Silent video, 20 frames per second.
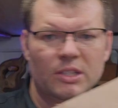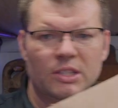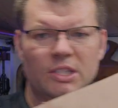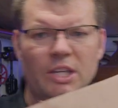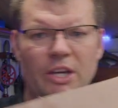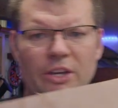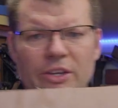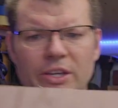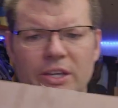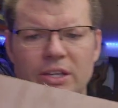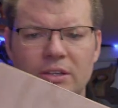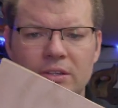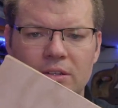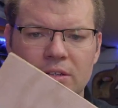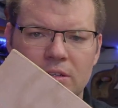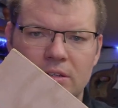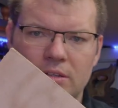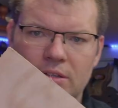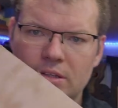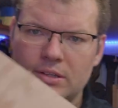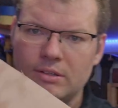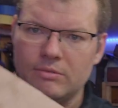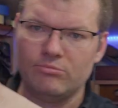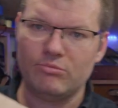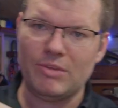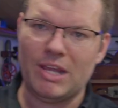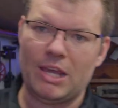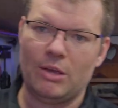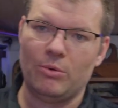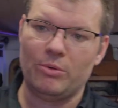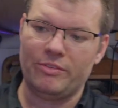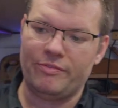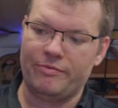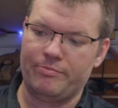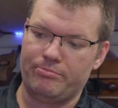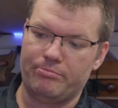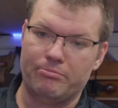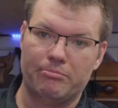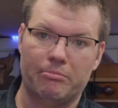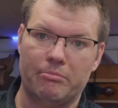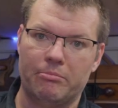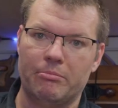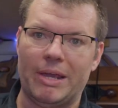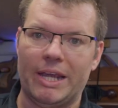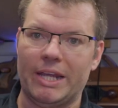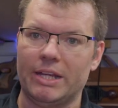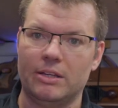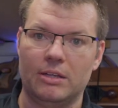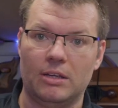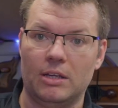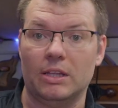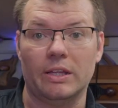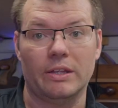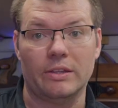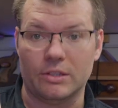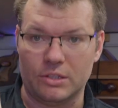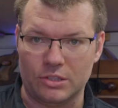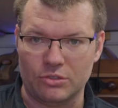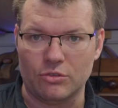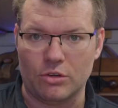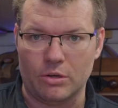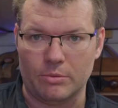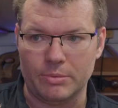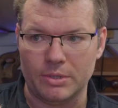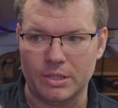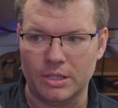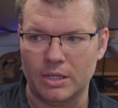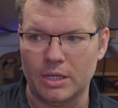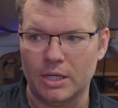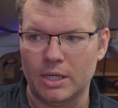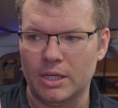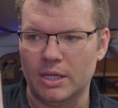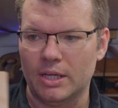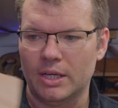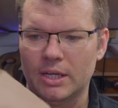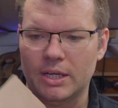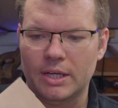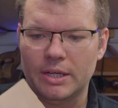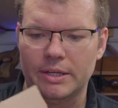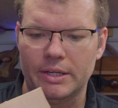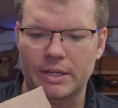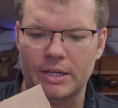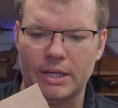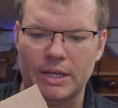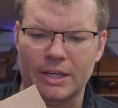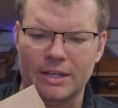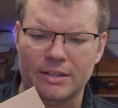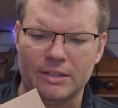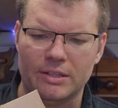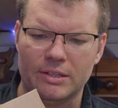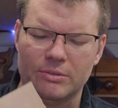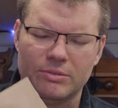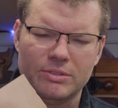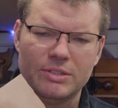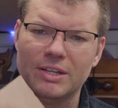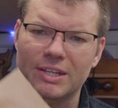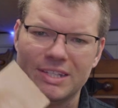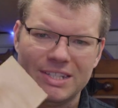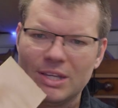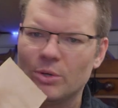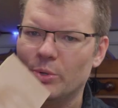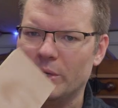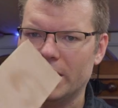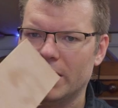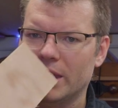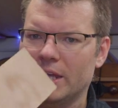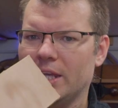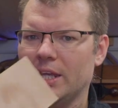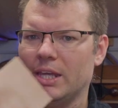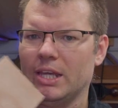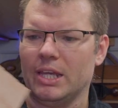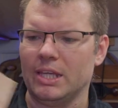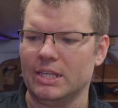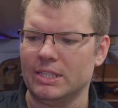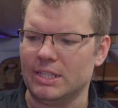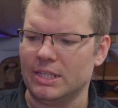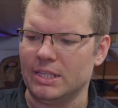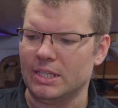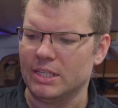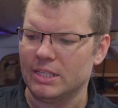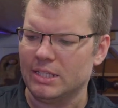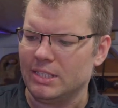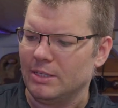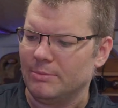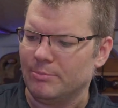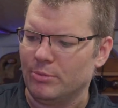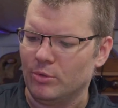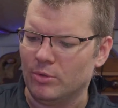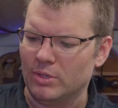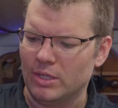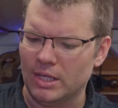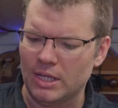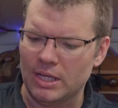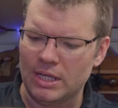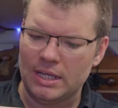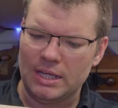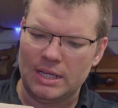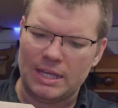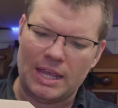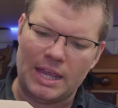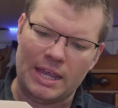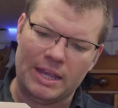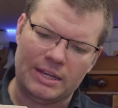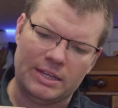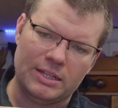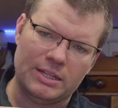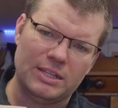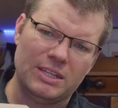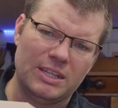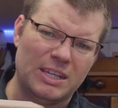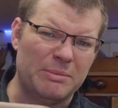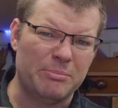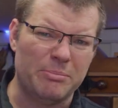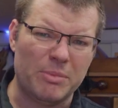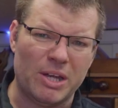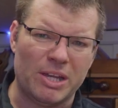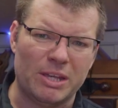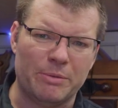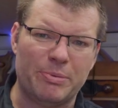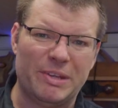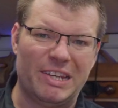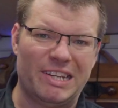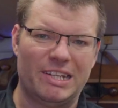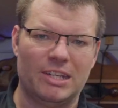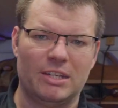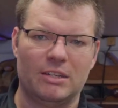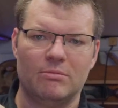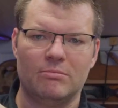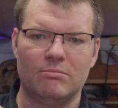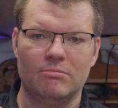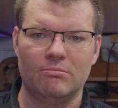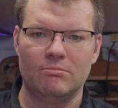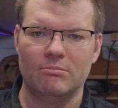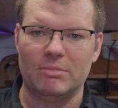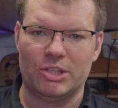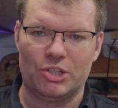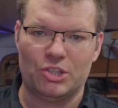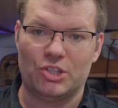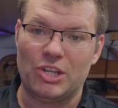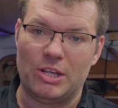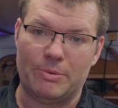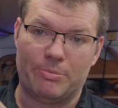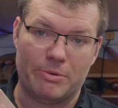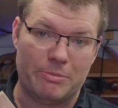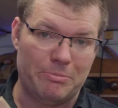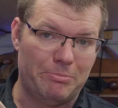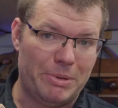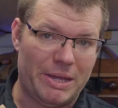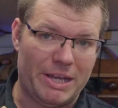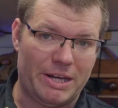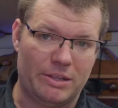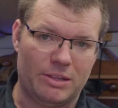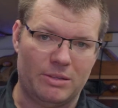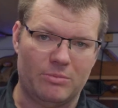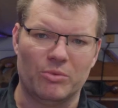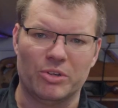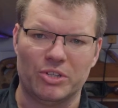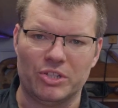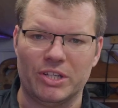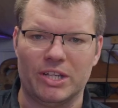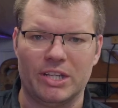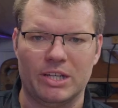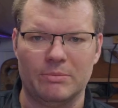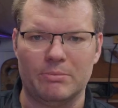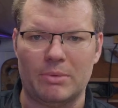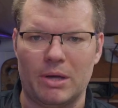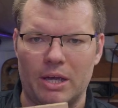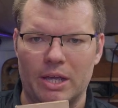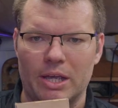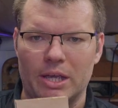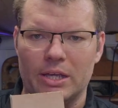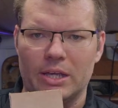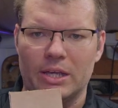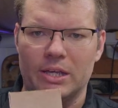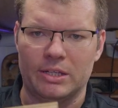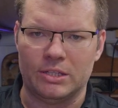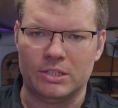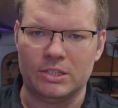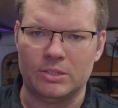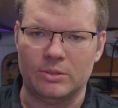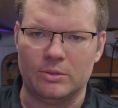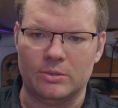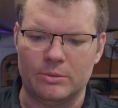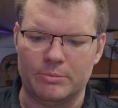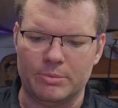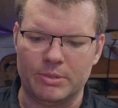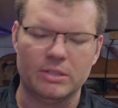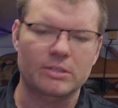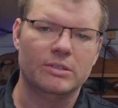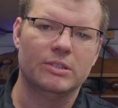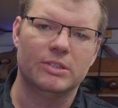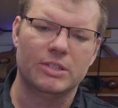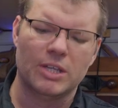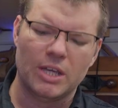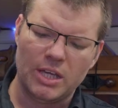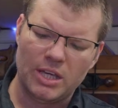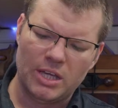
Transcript: So now we've made a leather strop. And it was nice, quick, easy, simple, and in my opinion, much cheaper and better than what you're going to buy at a store, because